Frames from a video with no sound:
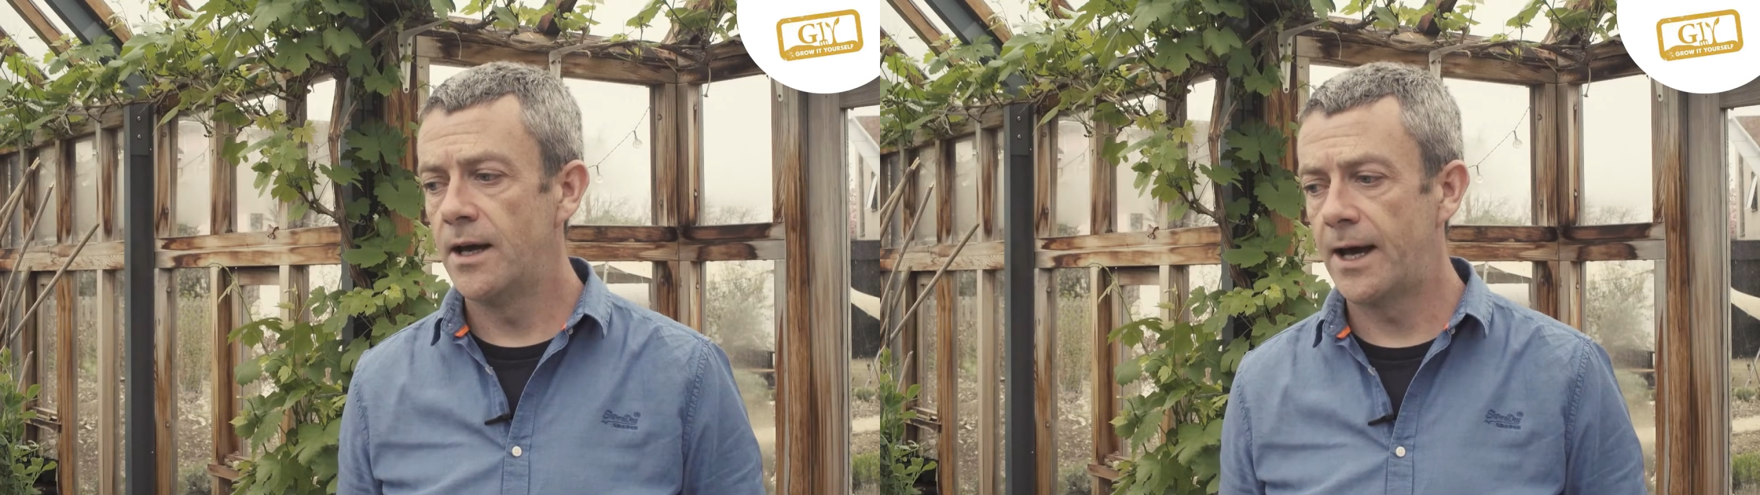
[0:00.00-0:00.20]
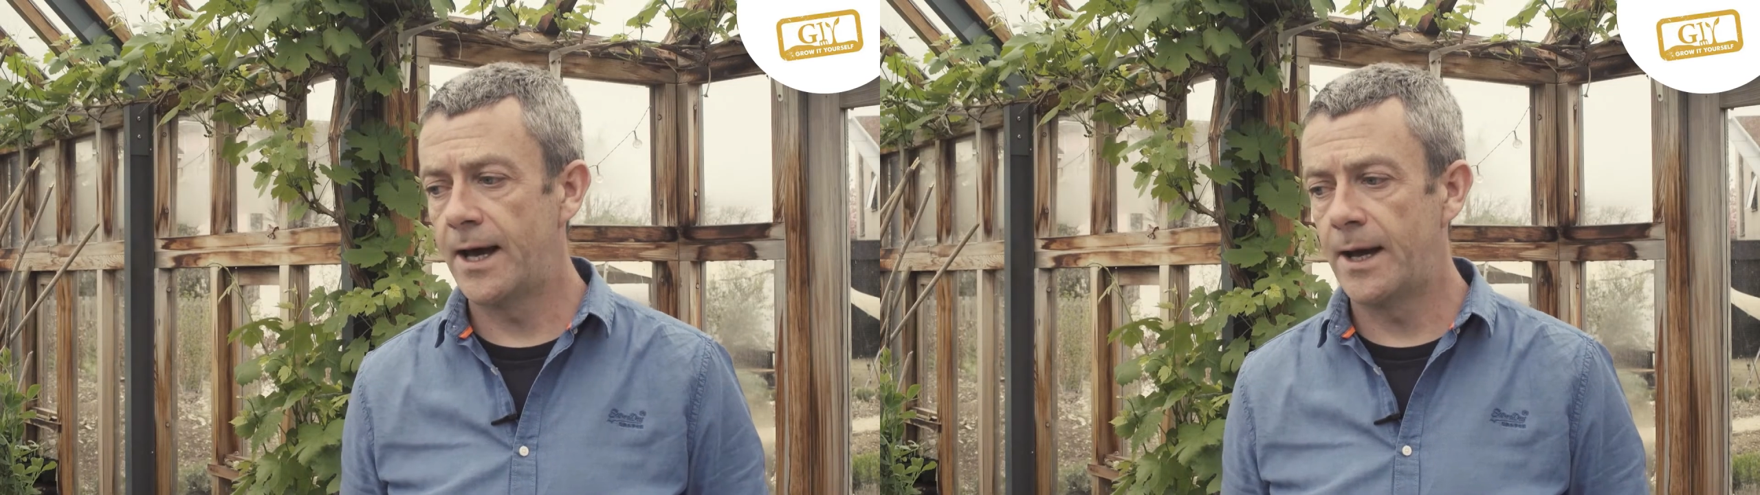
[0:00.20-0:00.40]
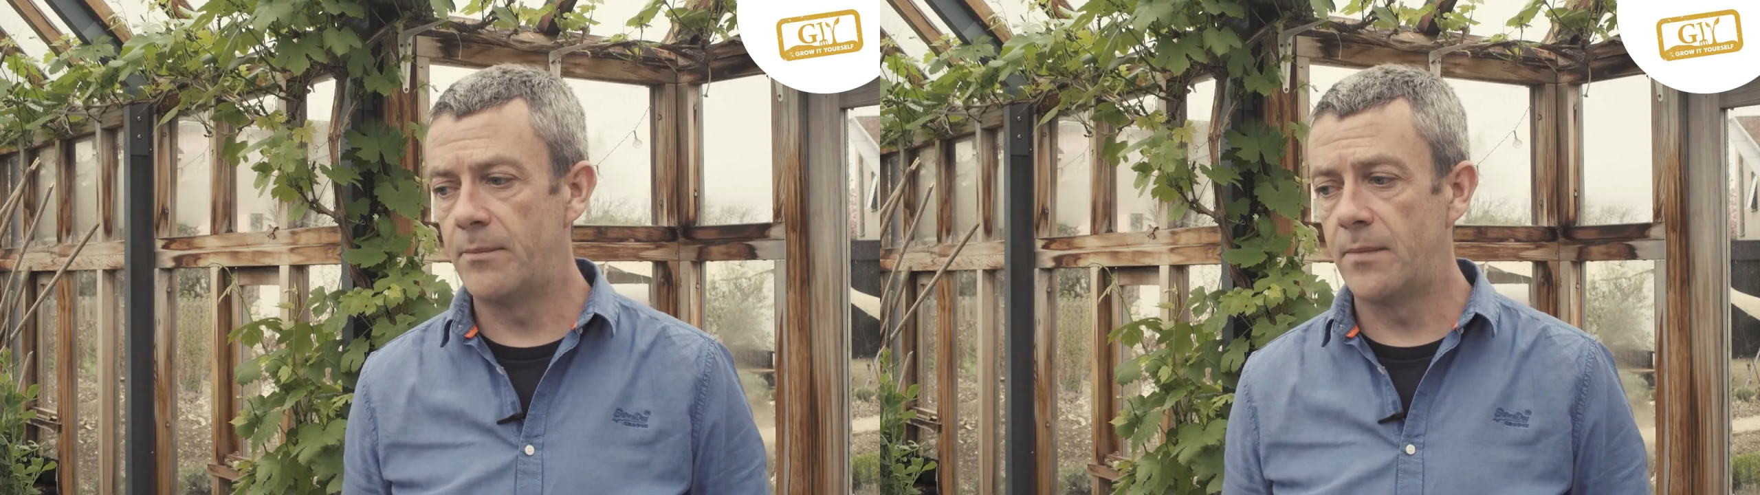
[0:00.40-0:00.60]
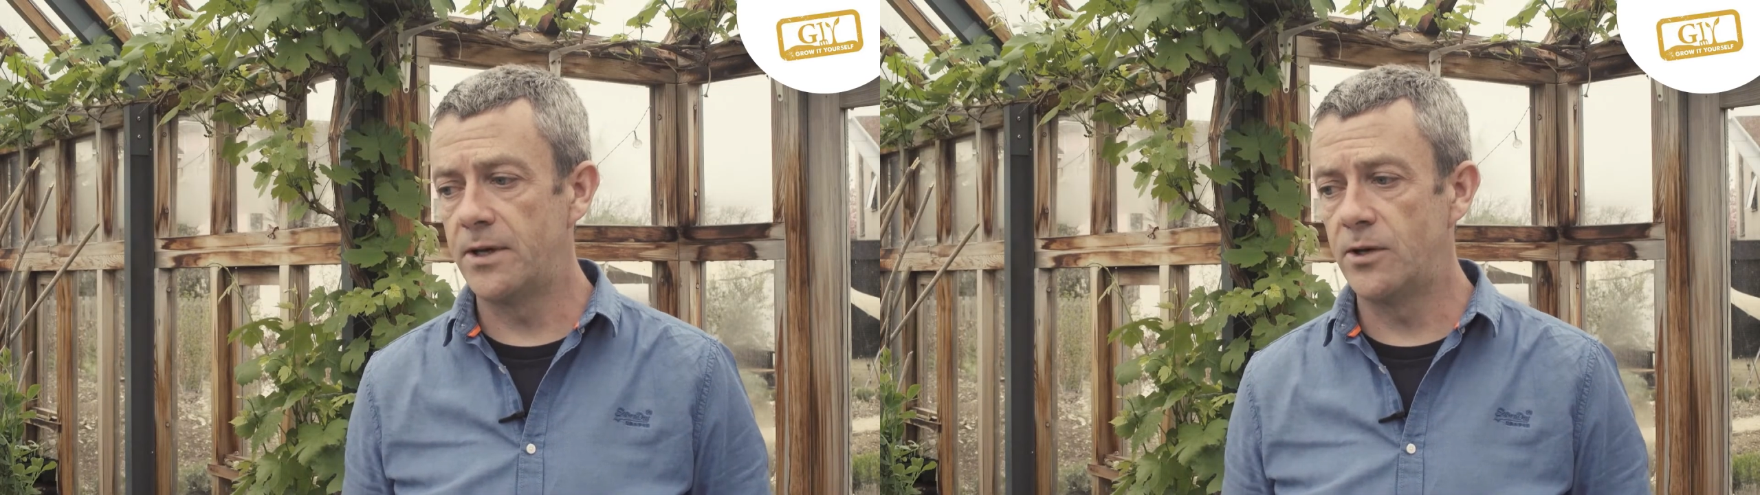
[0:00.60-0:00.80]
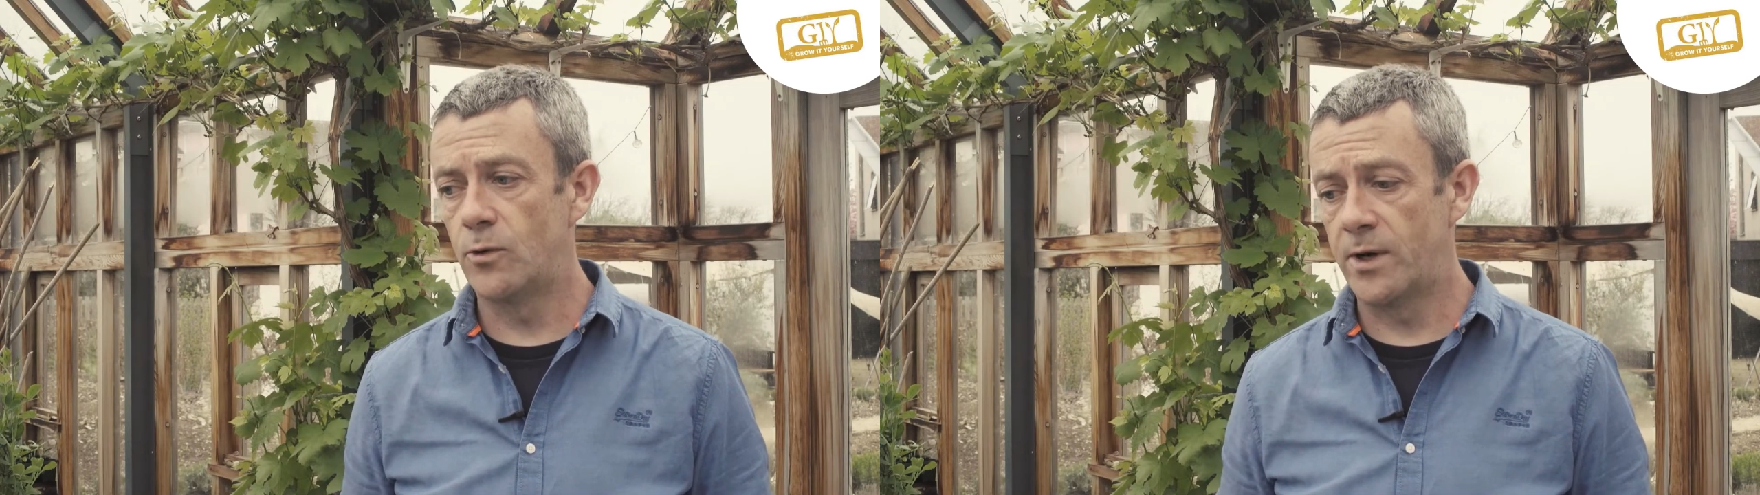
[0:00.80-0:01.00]
um,
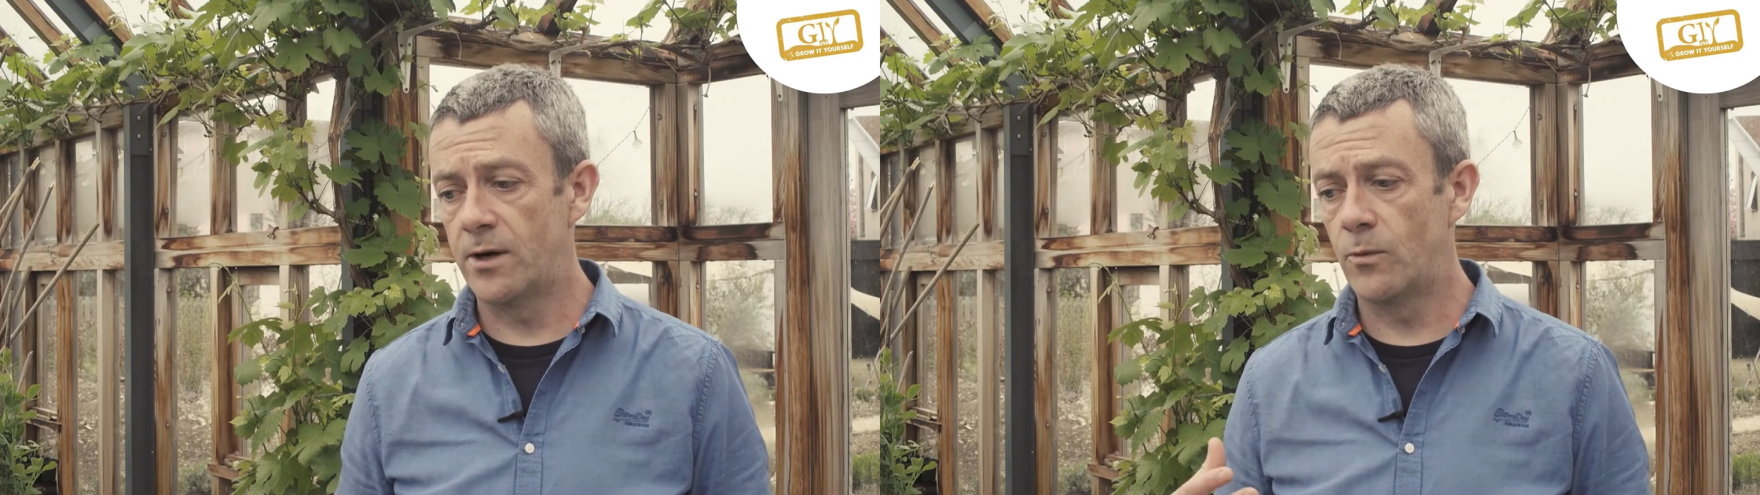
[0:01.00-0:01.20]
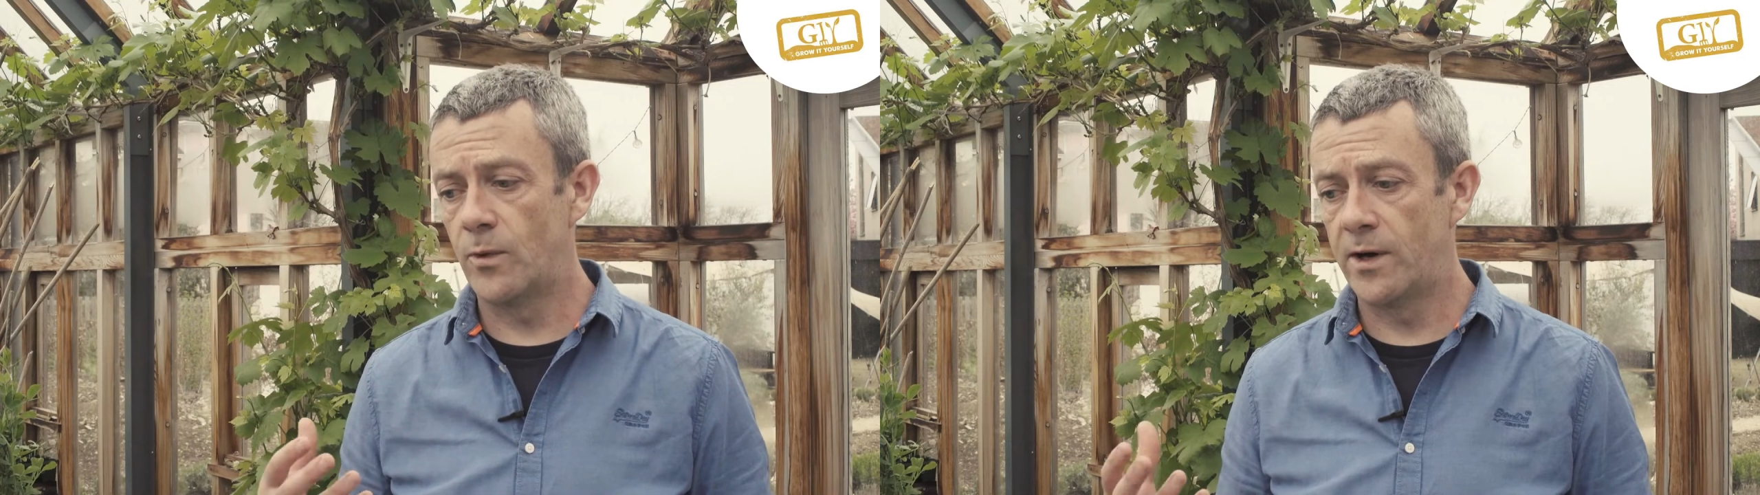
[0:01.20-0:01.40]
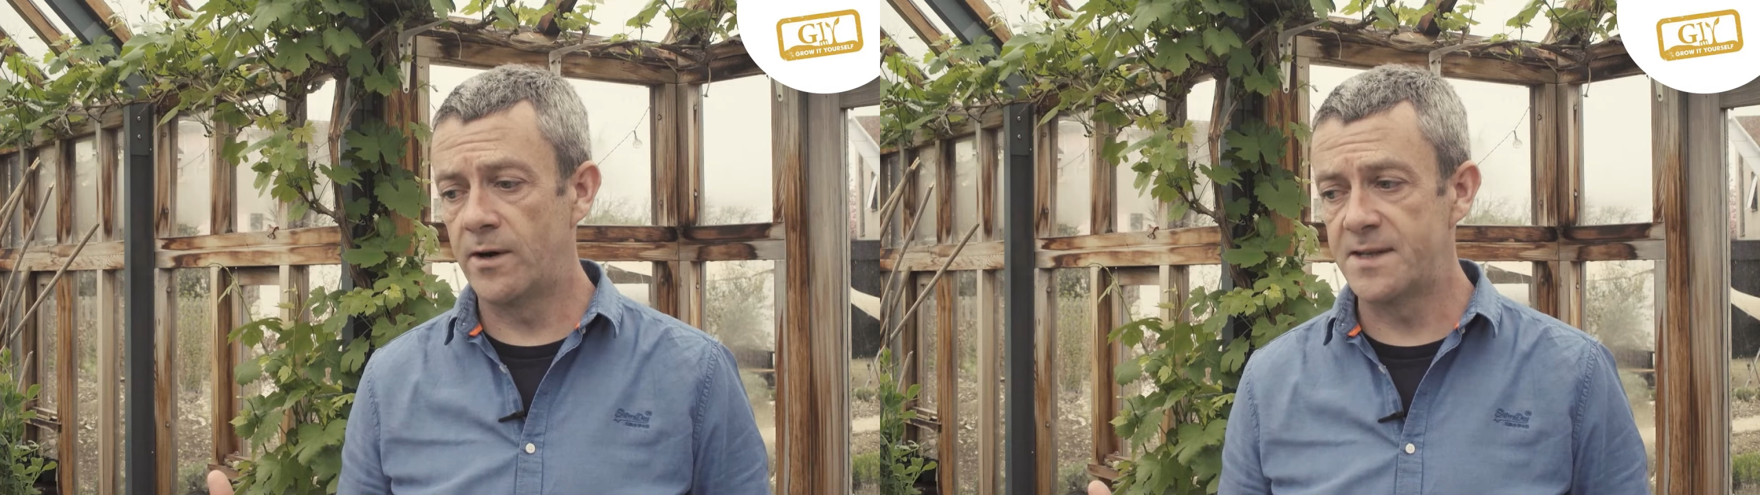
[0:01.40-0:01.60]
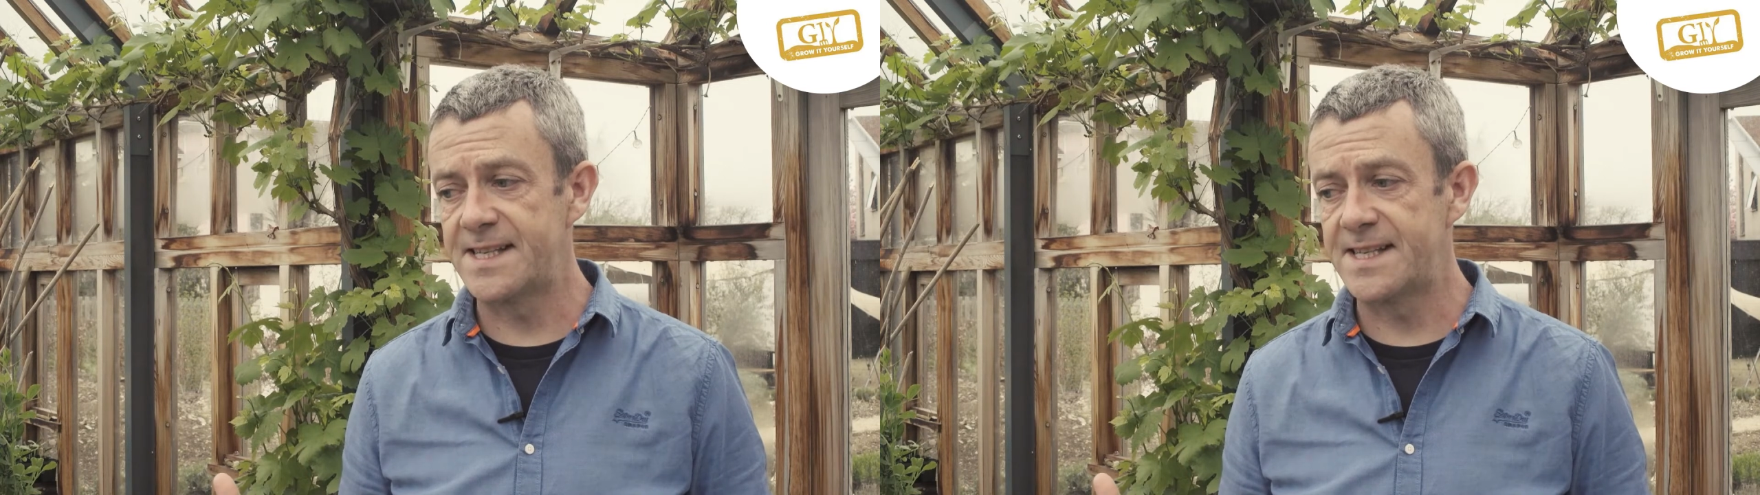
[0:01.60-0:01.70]
you know, we are we are